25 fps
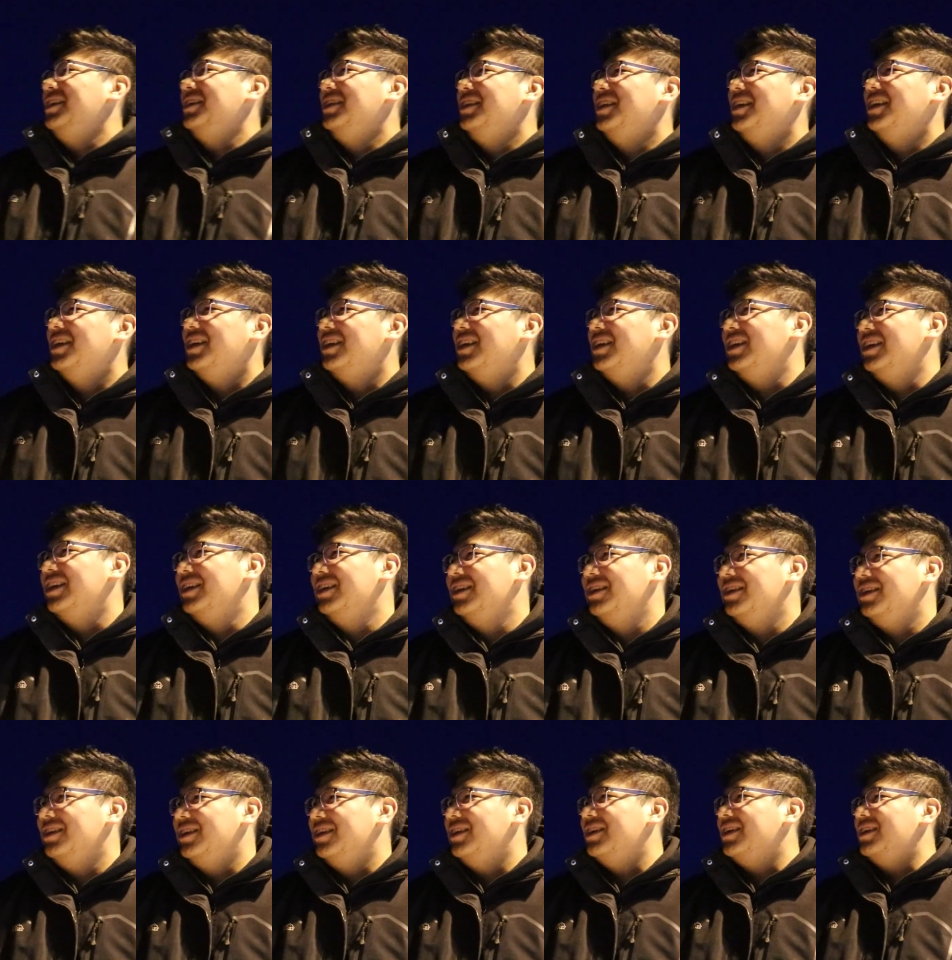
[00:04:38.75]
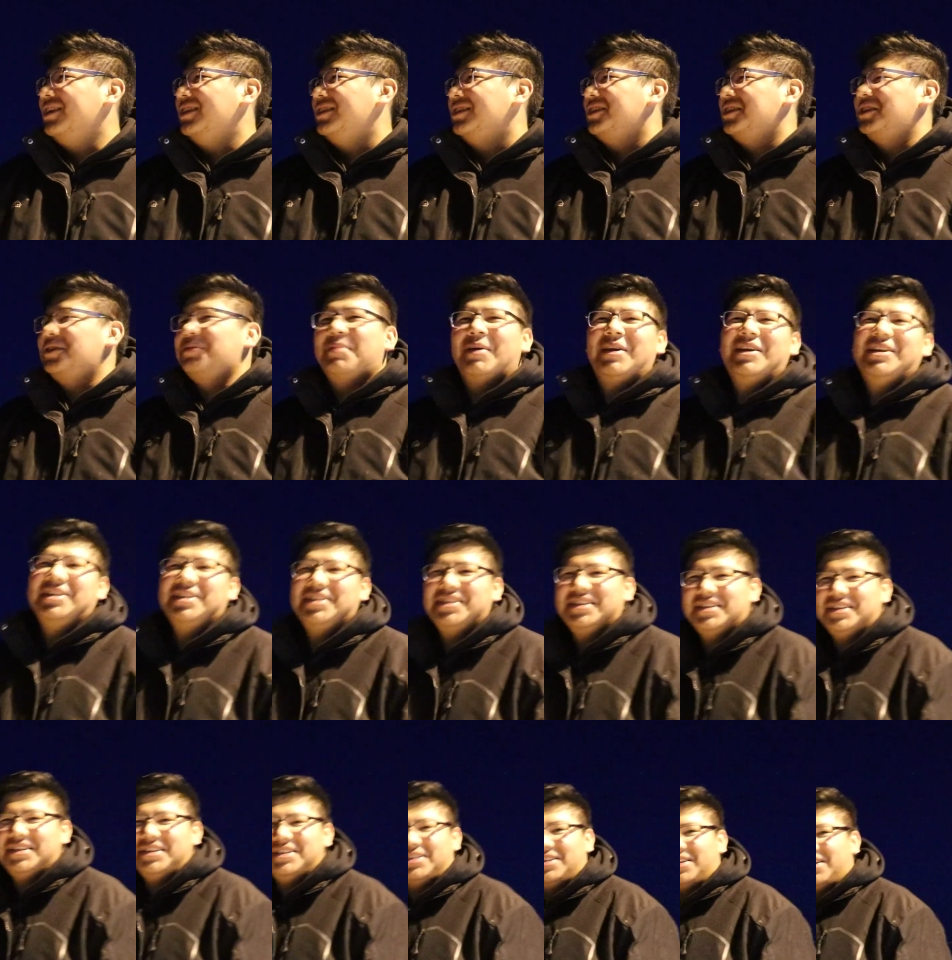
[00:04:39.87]
he's, in, he's in
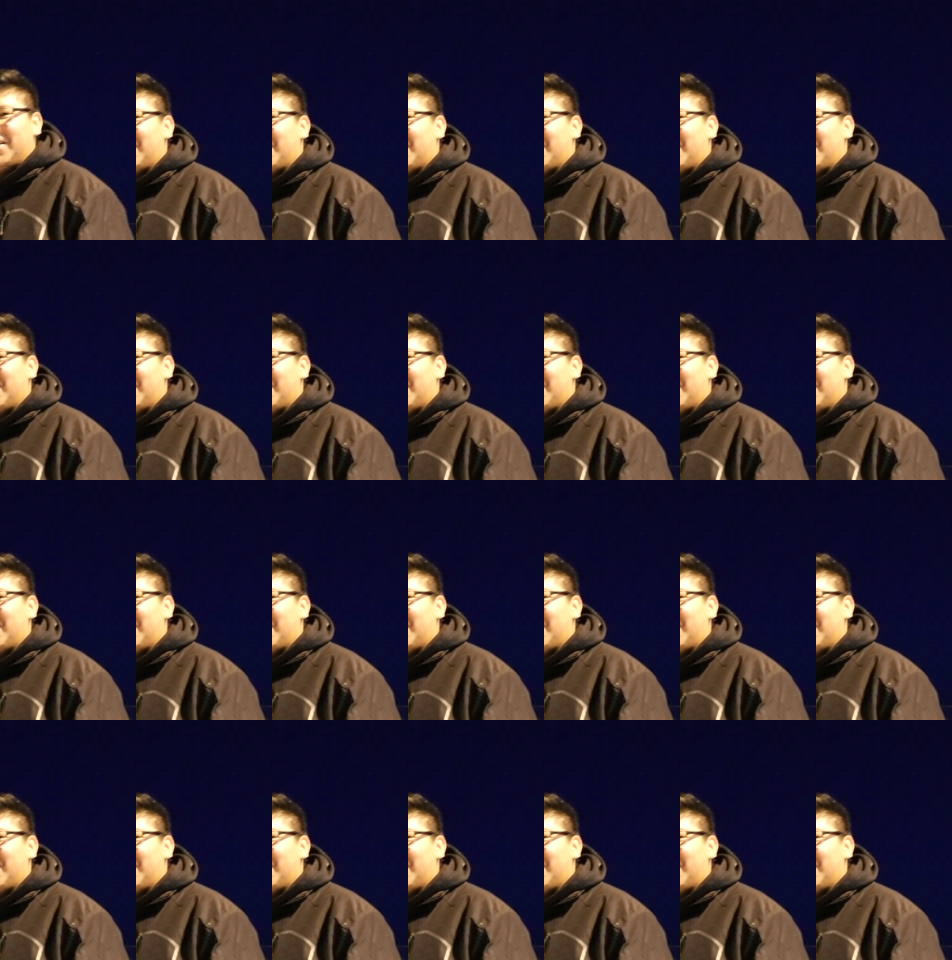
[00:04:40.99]
space. He's